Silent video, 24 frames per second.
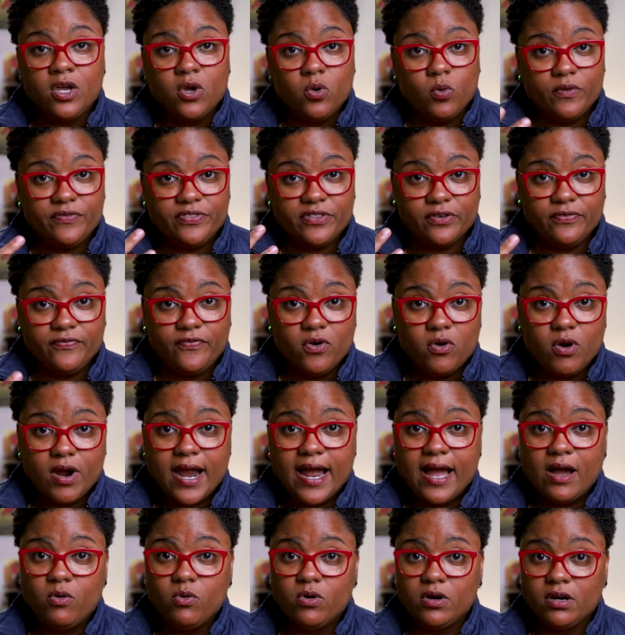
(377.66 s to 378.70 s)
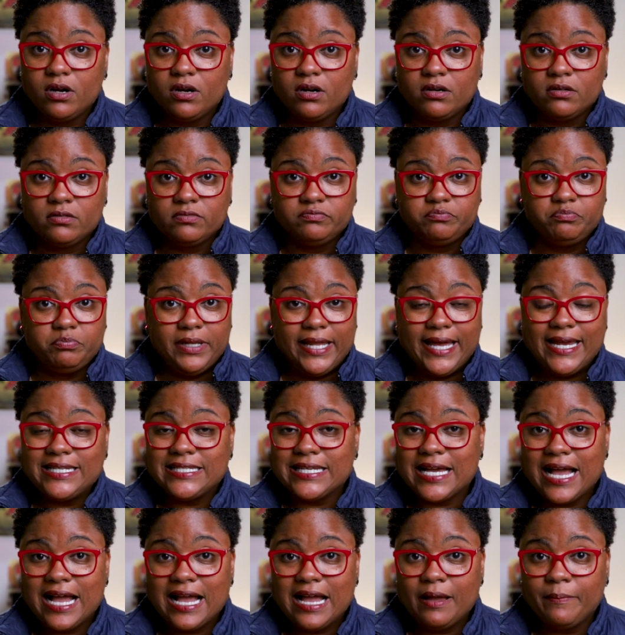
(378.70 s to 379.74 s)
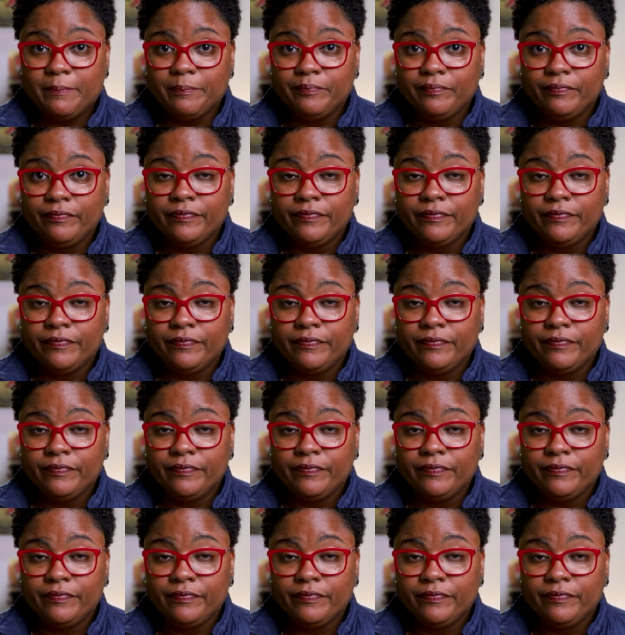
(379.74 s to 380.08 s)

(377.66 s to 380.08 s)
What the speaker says: With the 4-hour playtime,